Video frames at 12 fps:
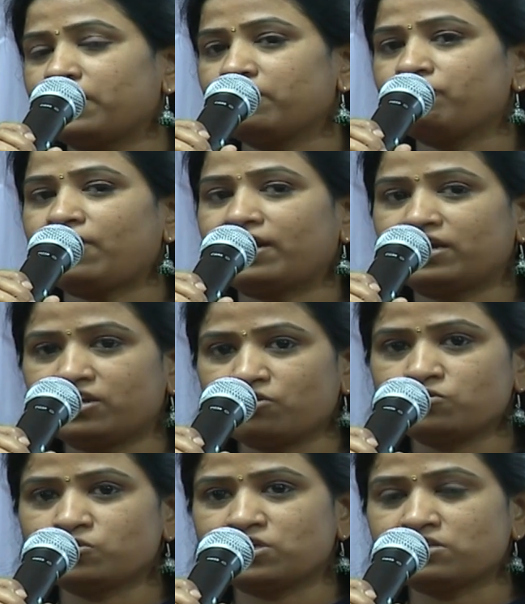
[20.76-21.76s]
by Faculty of
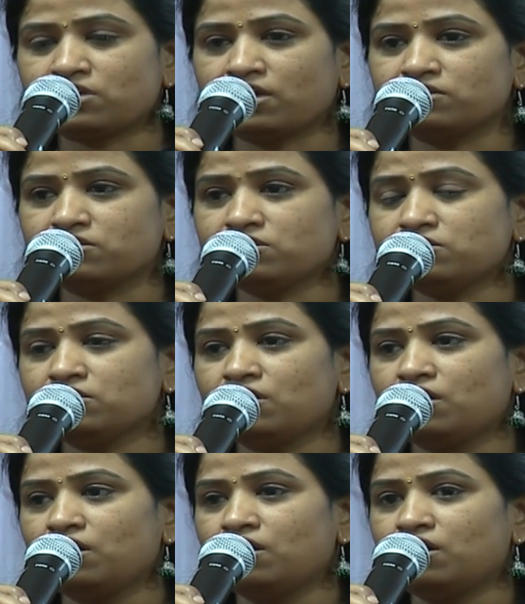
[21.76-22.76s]
Social Sciences.
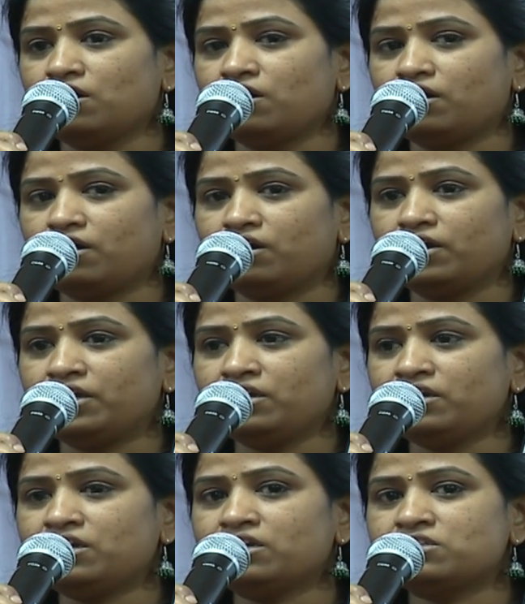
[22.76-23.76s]

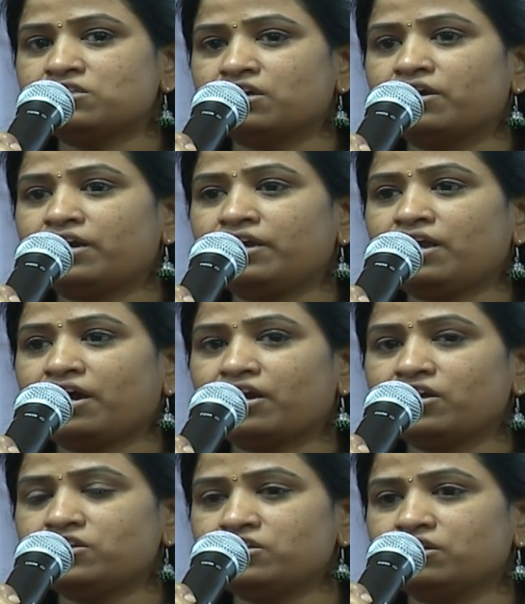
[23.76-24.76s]
Indeed, it's a great
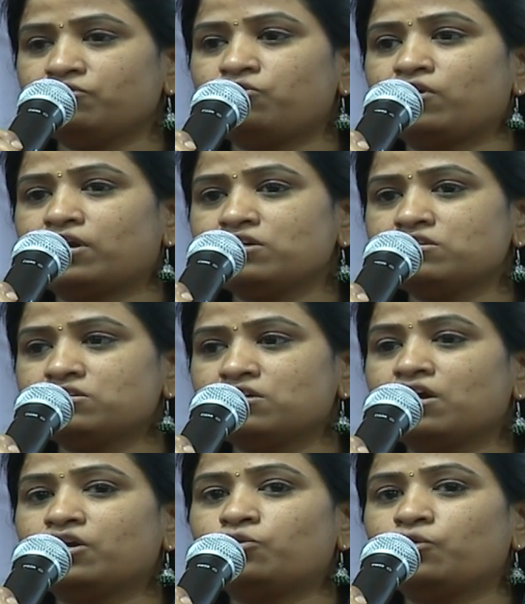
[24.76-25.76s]
occasion for
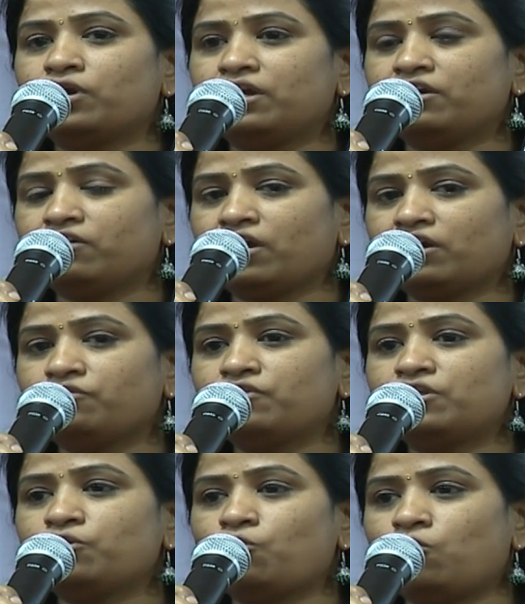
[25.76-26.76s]
us to interact
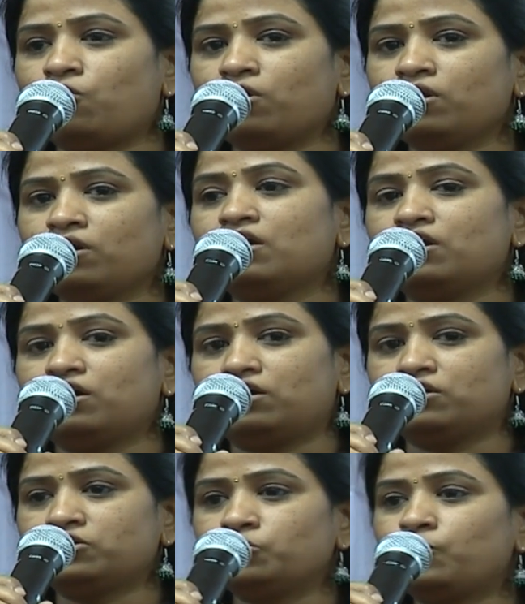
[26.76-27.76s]
with you all,
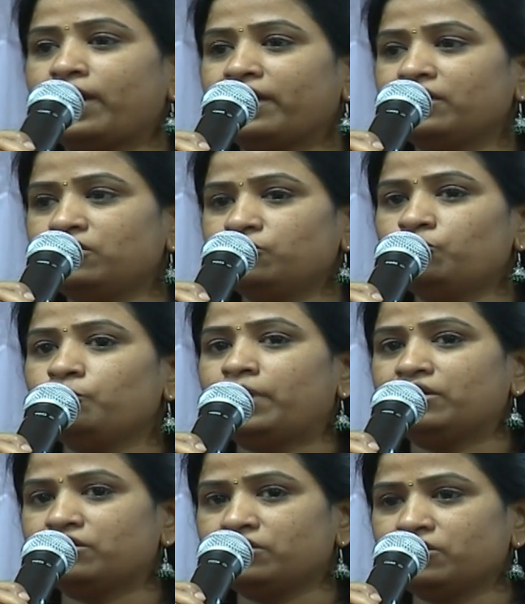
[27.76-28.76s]
to guide you,
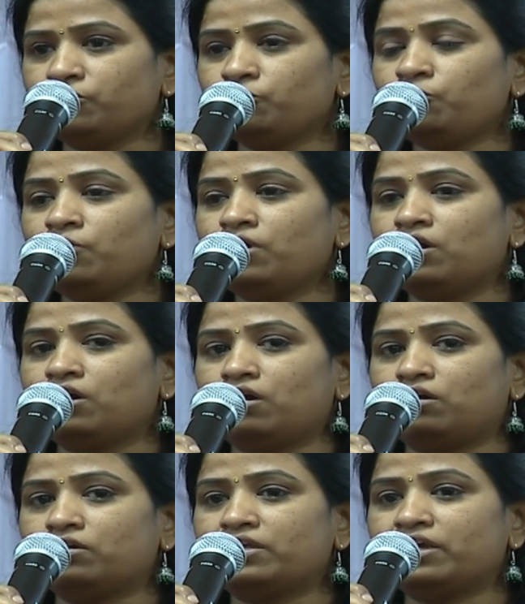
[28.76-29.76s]
mentor you.
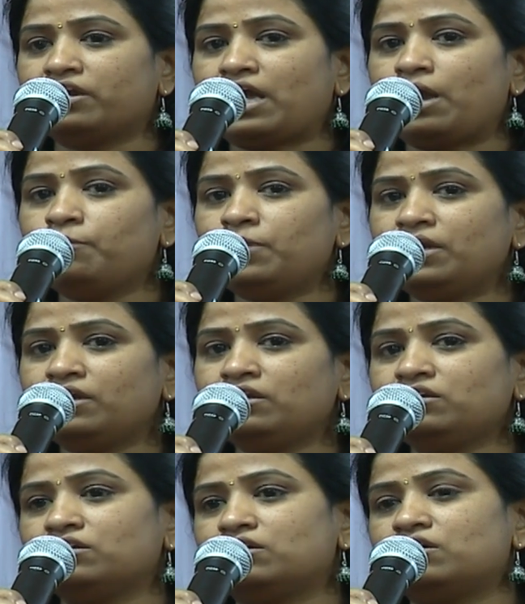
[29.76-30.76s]
There are
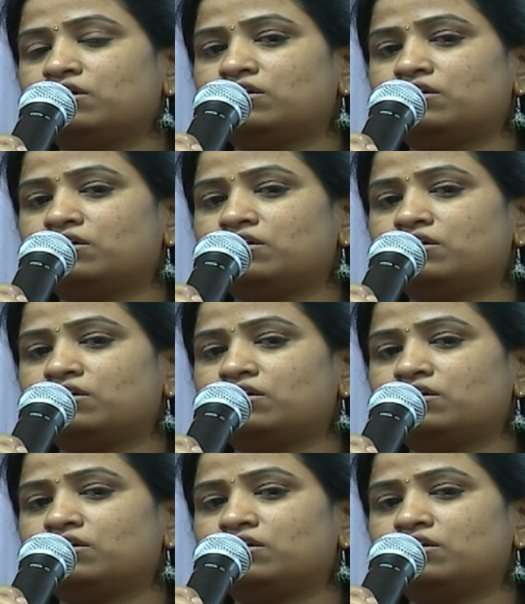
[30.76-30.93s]
eminent